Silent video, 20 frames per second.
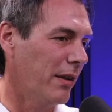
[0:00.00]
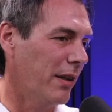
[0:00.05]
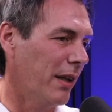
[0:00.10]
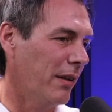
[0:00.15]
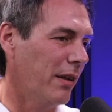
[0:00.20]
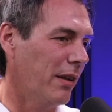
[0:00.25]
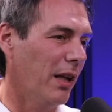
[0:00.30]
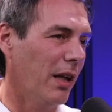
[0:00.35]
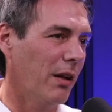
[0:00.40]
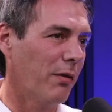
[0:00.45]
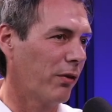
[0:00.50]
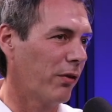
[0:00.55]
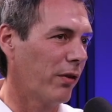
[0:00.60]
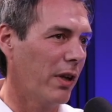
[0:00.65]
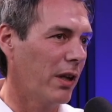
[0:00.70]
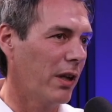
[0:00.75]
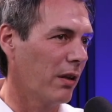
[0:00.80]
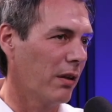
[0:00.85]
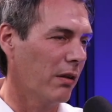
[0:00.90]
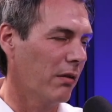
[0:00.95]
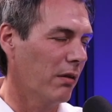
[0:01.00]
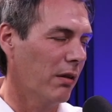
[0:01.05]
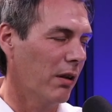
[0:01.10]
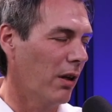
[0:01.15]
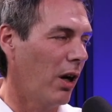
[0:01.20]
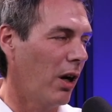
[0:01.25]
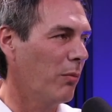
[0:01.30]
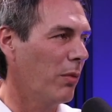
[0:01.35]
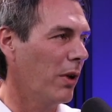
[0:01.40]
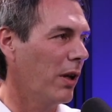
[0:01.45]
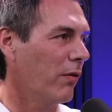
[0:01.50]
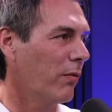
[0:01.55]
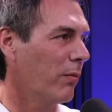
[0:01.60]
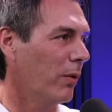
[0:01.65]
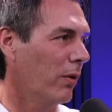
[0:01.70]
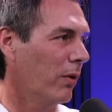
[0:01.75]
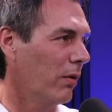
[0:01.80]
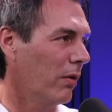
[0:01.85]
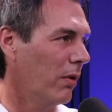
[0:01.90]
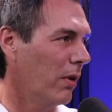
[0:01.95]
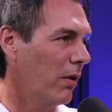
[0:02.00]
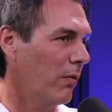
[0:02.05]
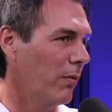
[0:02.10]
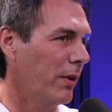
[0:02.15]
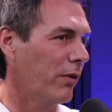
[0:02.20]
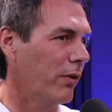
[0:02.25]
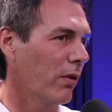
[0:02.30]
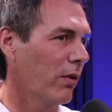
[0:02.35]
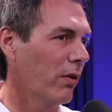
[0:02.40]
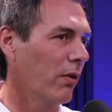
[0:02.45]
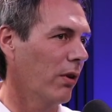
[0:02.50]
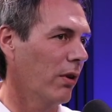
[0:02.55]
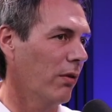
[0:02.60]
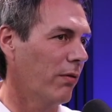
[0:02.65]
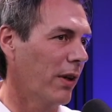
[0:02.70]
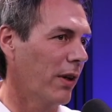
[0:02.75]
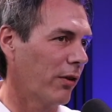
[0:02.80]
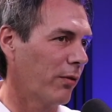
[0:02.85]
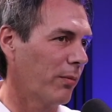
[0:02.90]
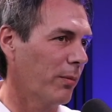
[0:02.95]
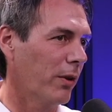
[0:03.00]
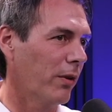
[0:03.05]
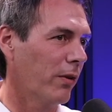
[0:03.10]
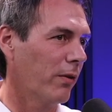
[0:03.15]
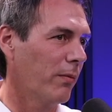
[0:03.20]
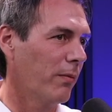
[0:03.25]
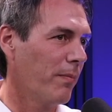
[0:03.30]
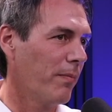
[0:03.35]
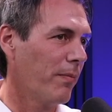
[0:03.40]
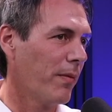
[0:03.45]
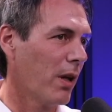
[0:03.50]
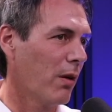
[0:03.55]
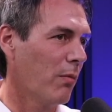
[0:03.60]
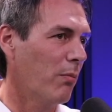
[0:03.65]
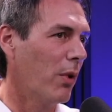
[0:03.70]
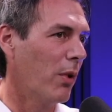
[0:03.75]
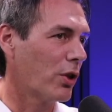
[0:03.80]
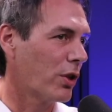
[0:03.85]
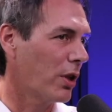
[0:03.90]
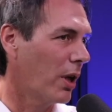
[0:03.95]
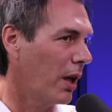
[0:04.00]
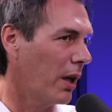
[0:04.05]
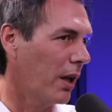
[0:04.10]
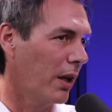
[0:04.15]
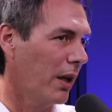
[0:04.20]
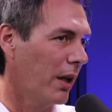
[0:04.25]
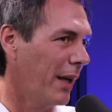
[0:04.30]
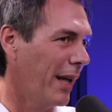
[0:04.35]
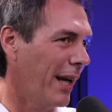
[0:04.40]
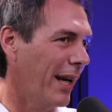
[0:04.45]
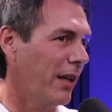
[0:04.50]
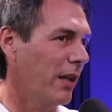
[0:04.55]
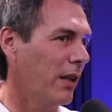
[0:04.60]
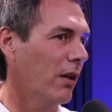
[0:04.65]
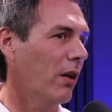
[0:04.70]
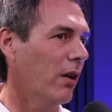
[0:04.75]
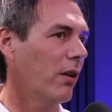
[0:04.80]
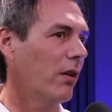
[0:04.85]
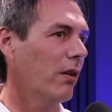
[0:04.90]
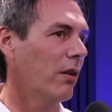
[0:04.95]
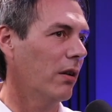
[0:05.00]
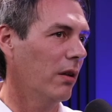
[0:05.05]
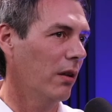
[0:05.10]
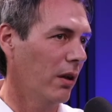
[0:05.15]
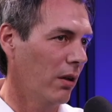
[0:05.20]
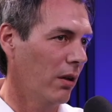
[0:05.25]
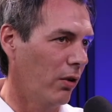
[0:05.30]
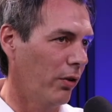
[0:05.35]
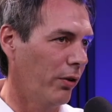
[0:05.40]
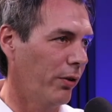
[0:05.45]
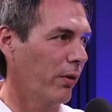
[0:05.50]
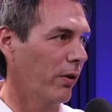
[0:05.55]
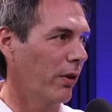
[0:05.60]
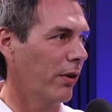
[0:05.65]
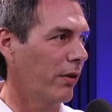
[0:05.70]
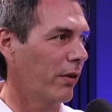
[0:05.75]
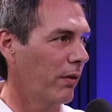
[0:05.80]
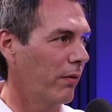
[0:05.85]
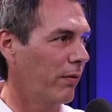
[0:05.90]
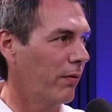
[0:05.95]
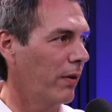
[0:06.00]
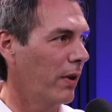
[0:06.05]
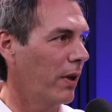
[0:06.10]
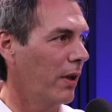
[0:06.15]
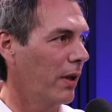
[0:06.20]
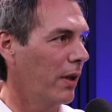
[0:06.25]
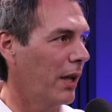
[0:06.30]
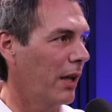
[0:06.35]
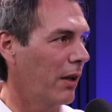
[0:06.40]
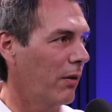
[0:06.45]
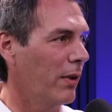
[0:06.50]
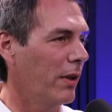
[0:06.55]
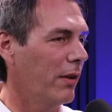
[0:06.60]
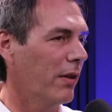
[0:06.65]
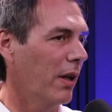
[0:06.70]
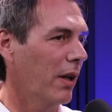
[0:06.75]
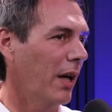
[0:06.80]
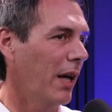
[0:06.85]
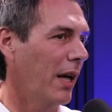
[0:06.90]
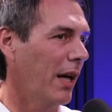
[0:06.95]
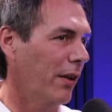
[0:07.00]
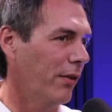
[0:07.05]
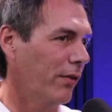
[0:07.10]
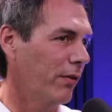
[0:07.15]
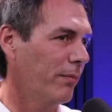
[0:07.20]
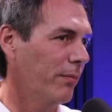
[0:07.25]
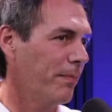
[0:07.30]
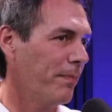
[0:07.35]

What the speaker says: delivers unbelievable return on investments, much higher than any other alternative that a retailer has.